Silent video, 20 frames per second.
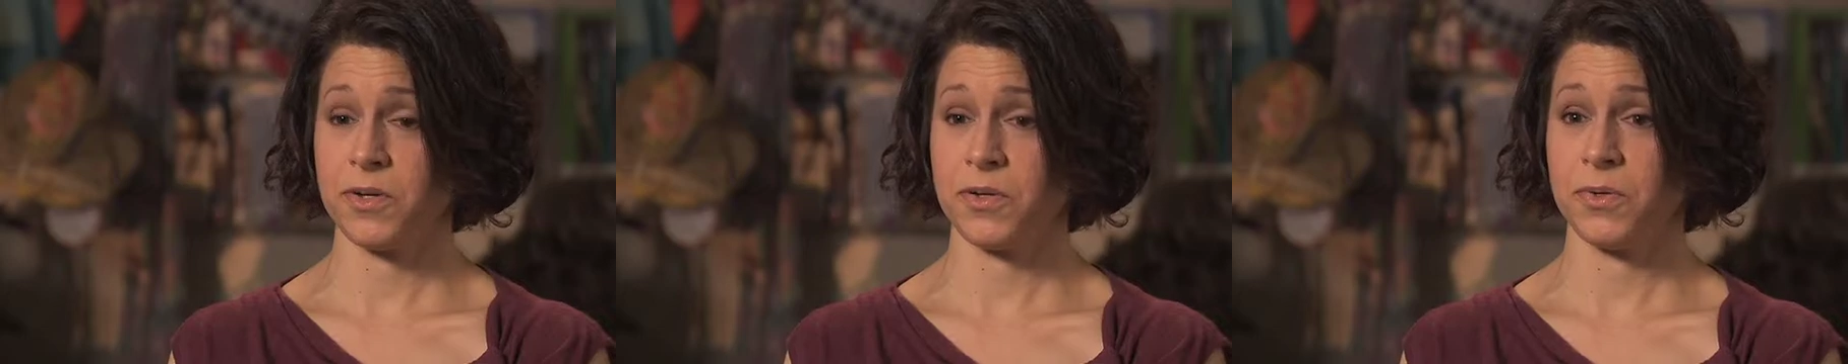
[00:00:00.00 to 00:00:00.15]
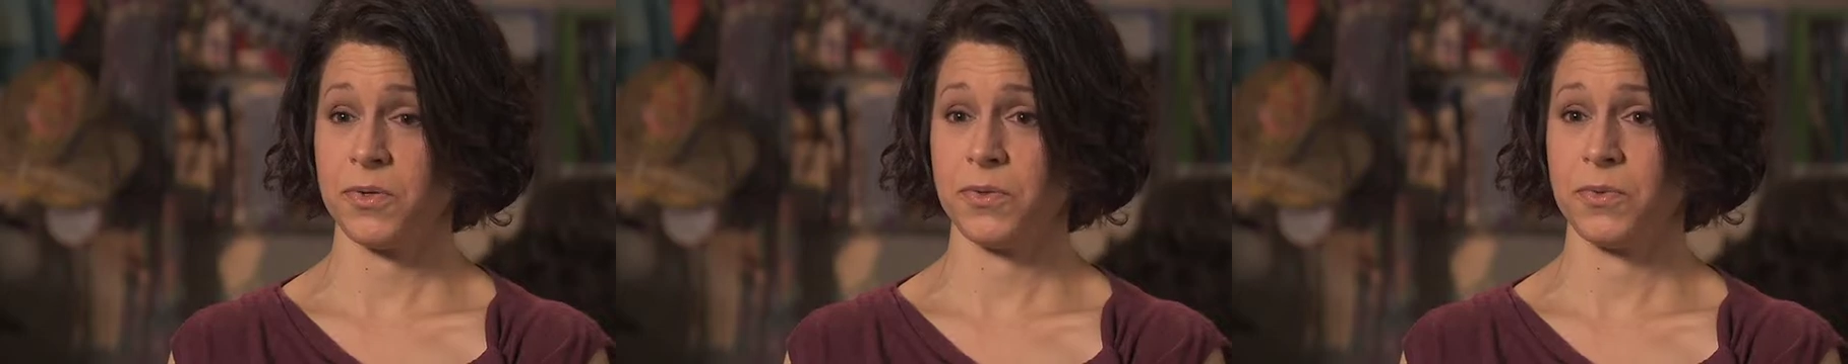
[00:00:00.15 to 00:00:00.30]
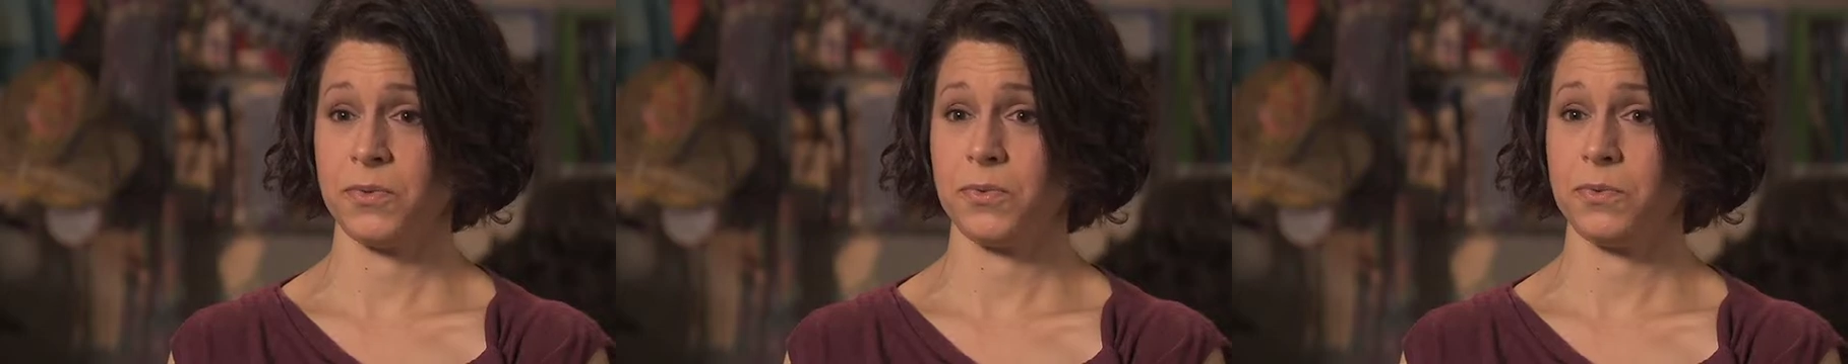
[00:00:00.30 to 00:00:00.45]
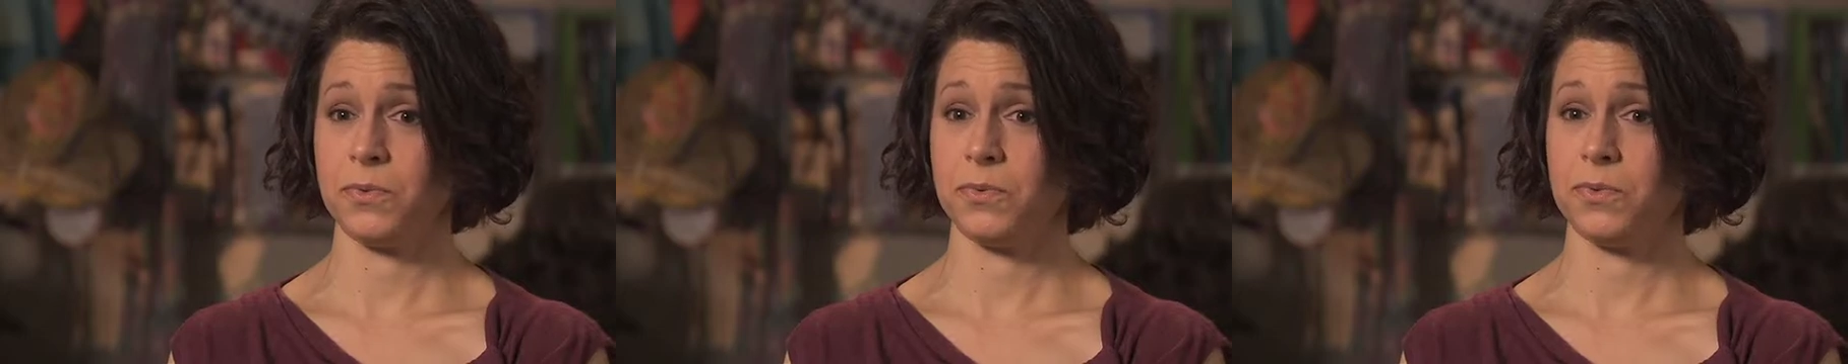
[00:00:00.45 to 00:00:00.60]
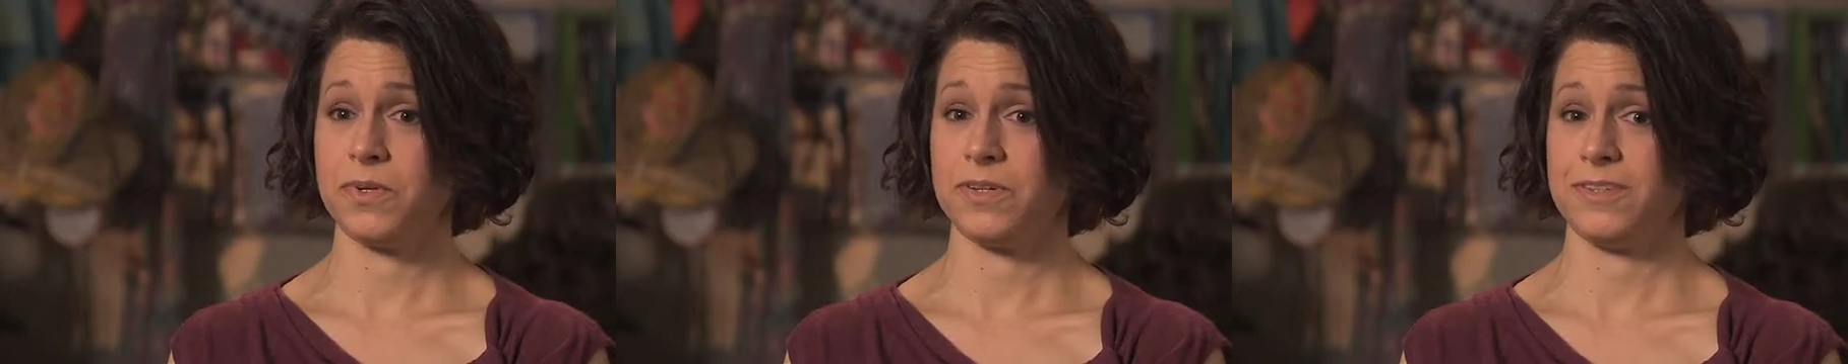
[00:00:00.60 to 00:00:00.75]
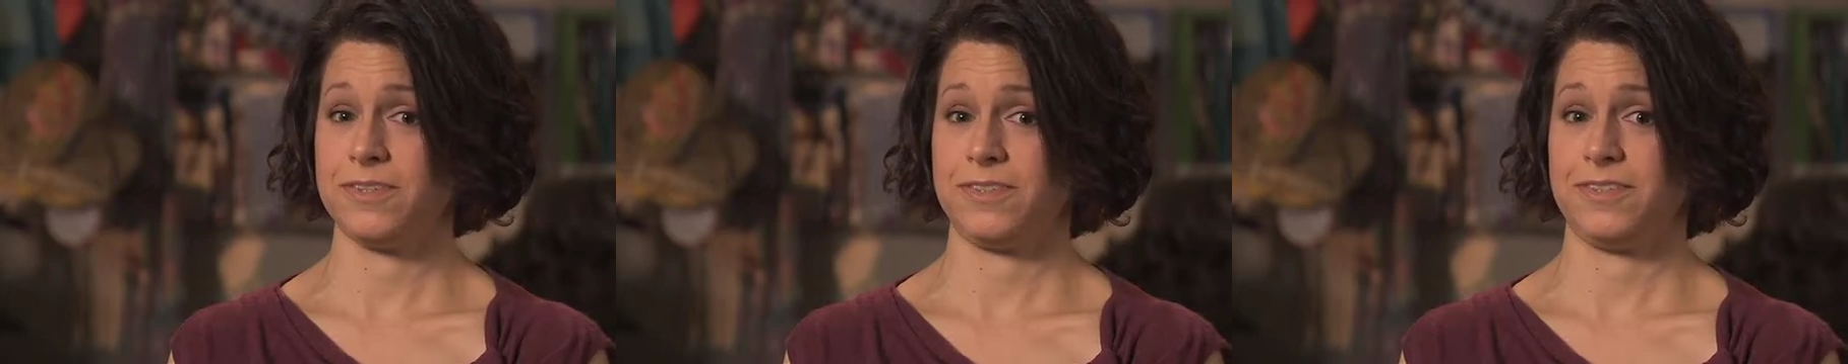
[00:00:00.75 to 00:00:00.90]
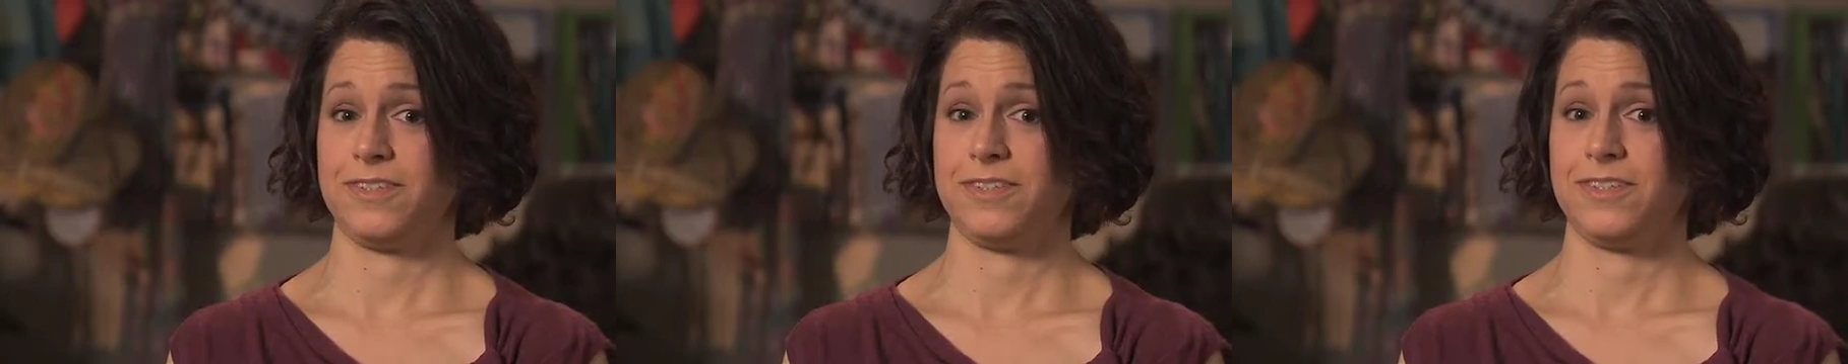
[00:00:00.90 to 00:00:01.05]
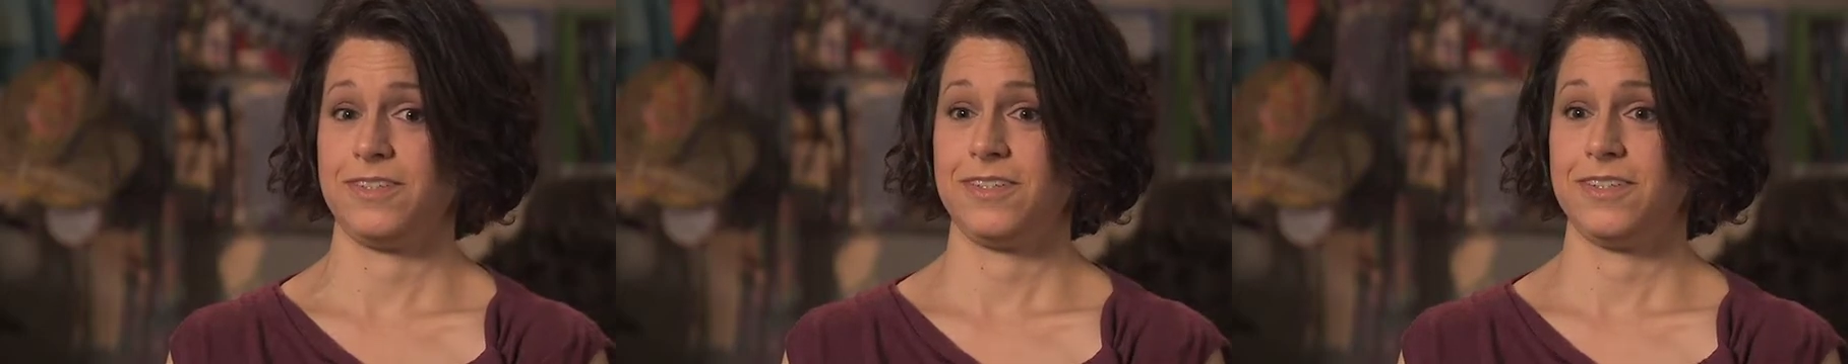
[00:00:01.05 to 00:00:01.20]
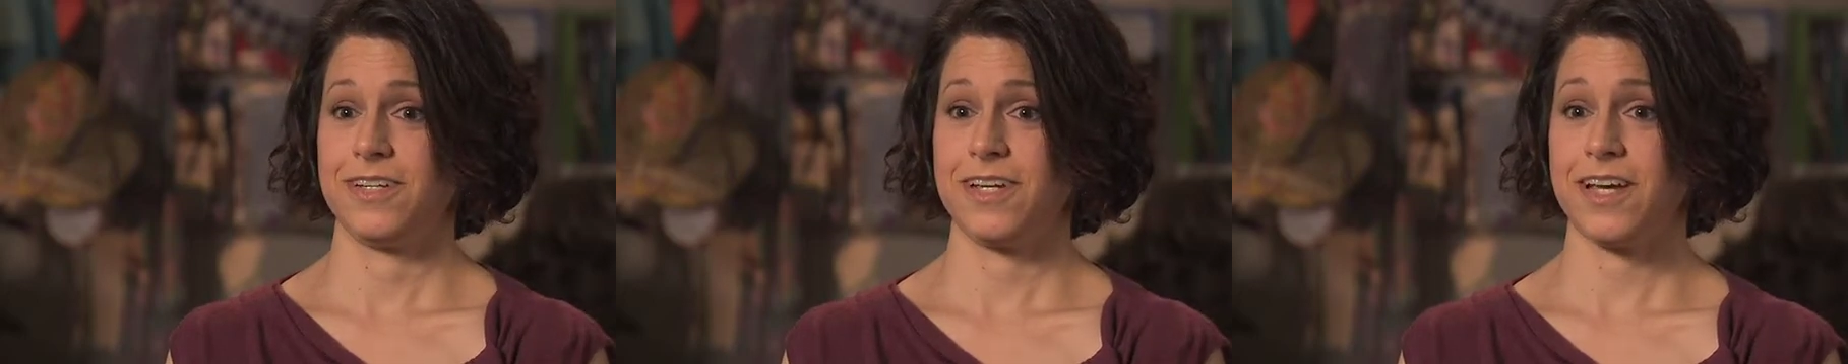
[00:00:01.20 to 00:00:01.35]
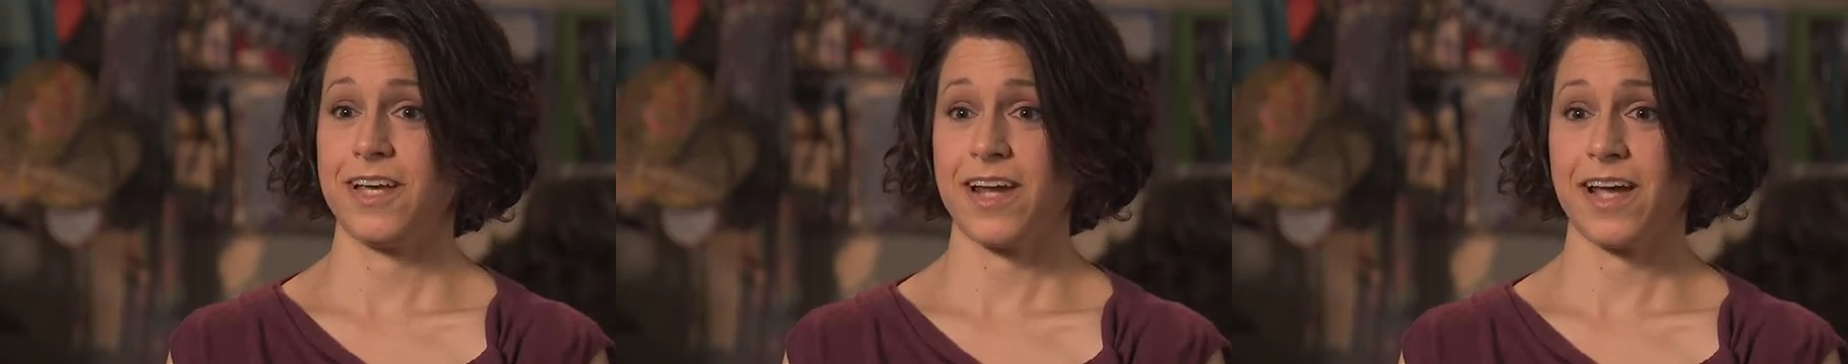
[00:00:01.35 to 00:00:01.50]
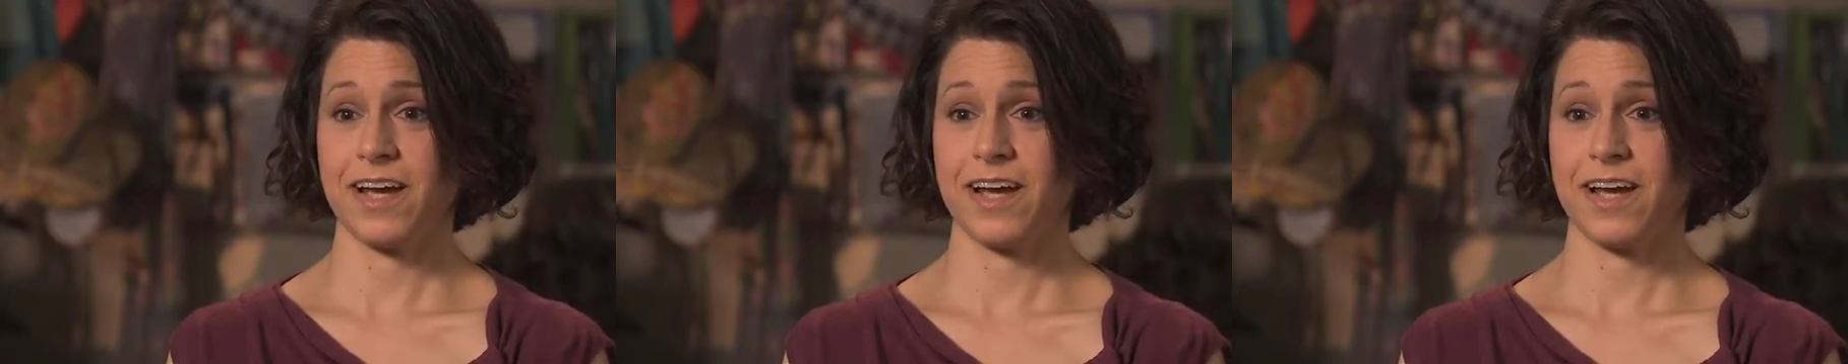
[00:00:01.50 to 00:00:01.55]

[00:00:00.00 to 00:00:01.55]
who had